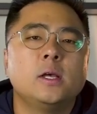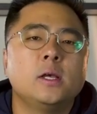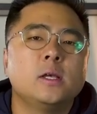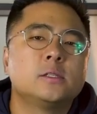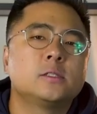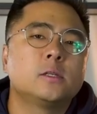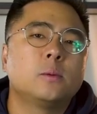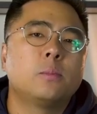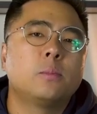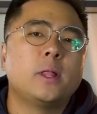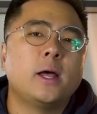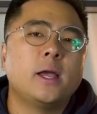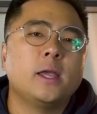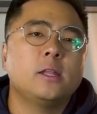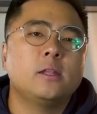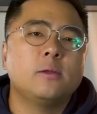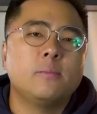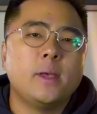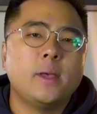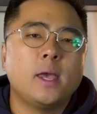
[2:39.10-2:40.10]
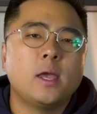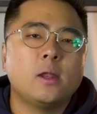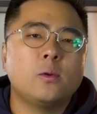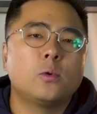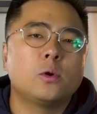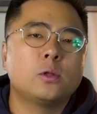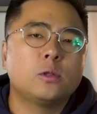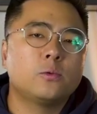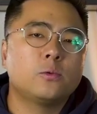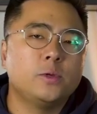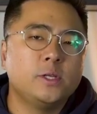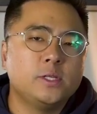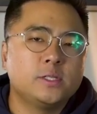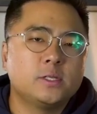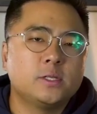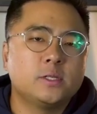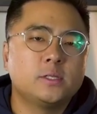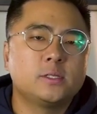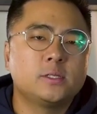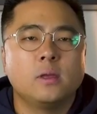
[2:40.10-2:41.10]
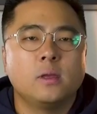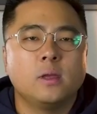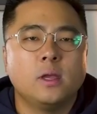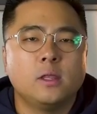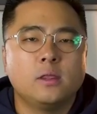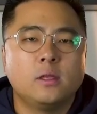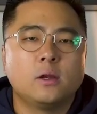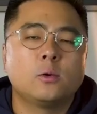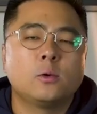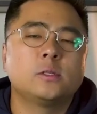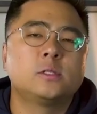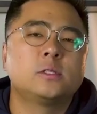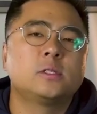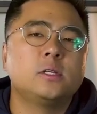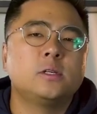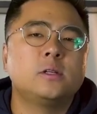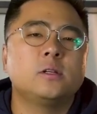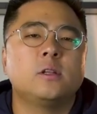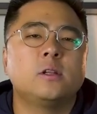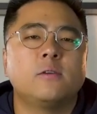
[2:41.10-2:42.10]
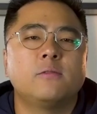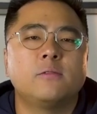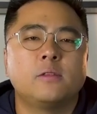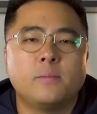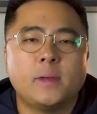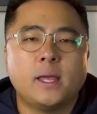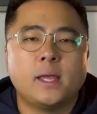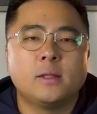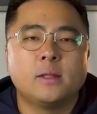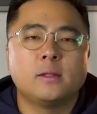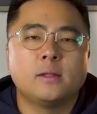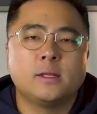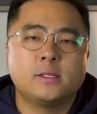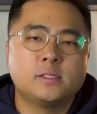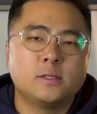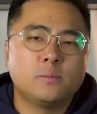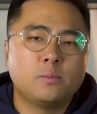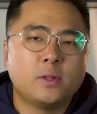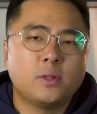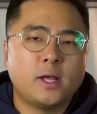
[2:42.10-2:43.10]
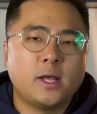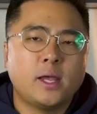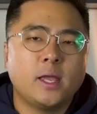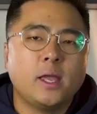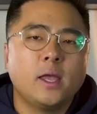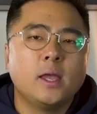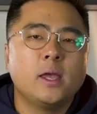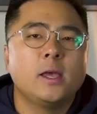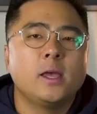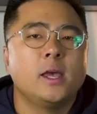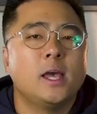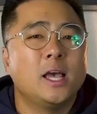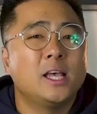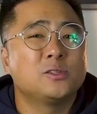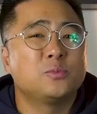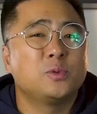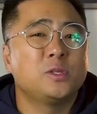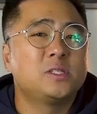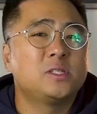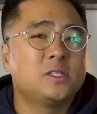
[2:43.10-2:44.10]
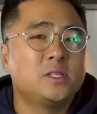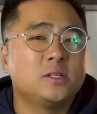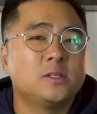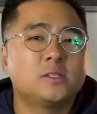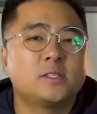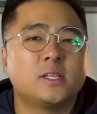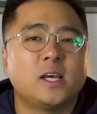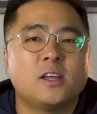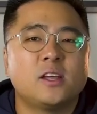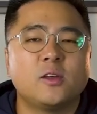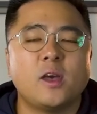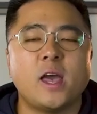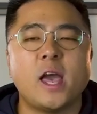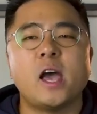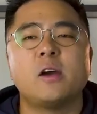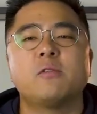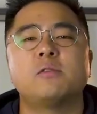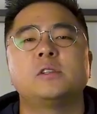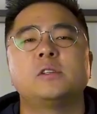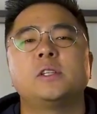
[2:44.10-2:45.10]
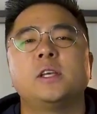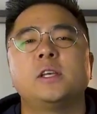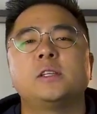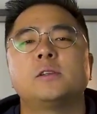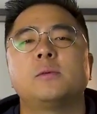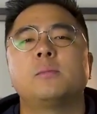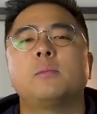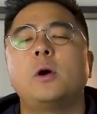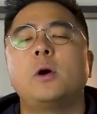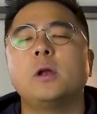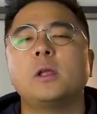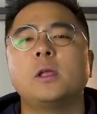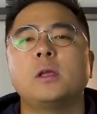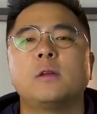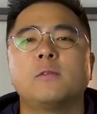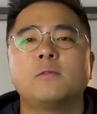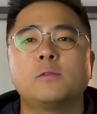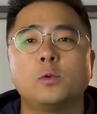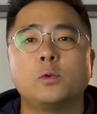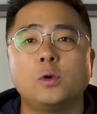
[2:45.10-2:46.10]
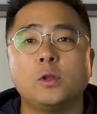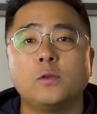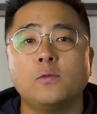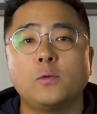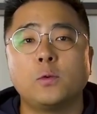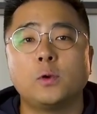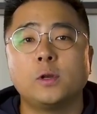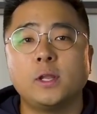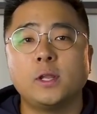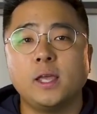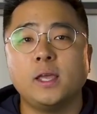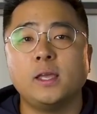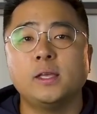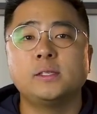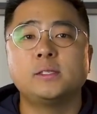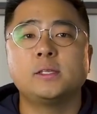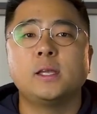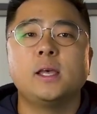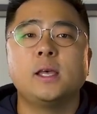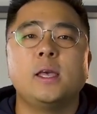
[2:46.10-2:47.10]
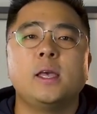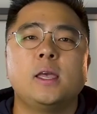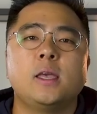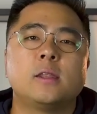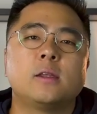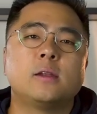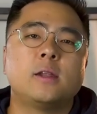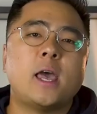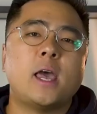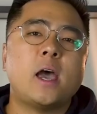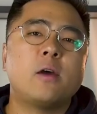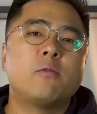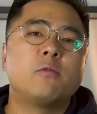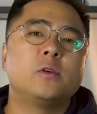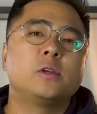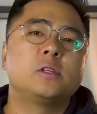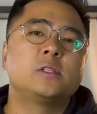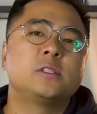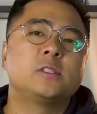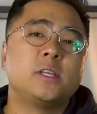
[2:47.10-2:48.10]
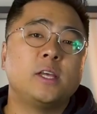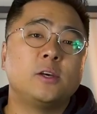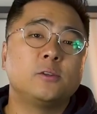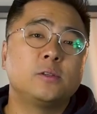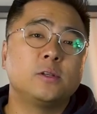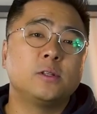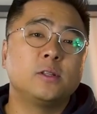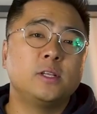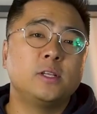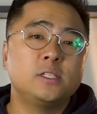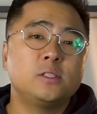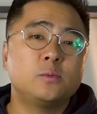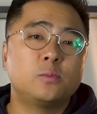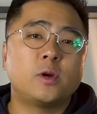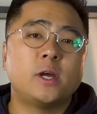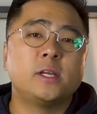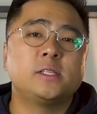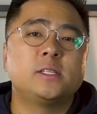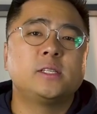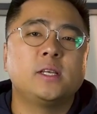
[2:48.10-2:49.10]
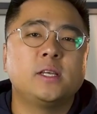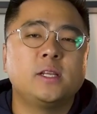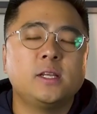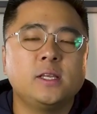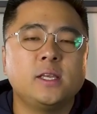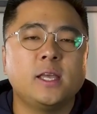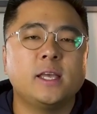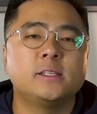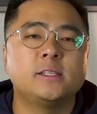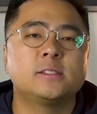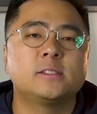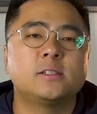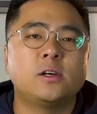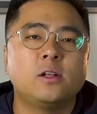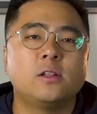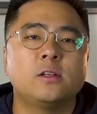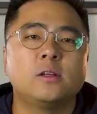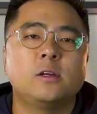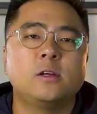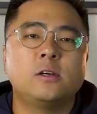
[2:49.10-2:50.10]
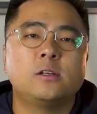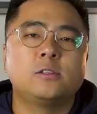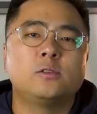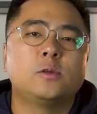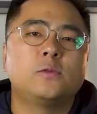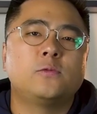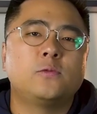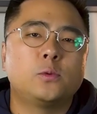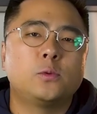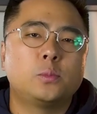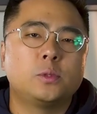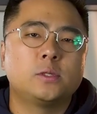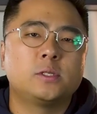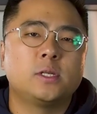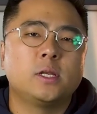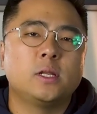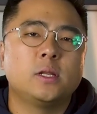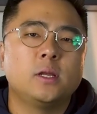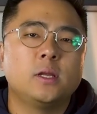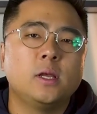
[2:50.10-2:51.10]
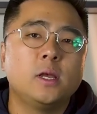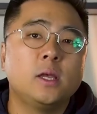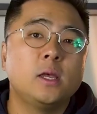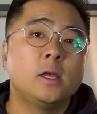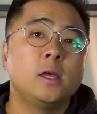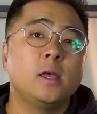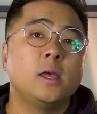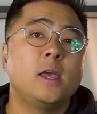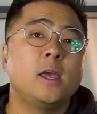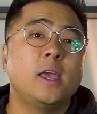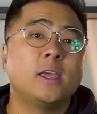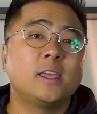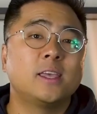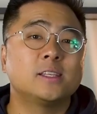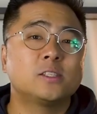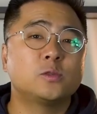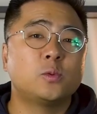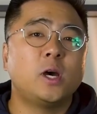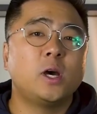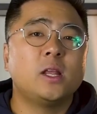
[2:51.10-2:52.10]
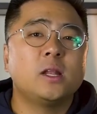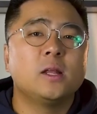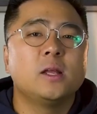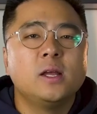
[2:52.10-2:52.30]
Supply and demand were the reasons, and there was still enough demand than supply, as we still saw the average days of market of 24 days and an average sale to list price hitting a solid 104%. And guess what?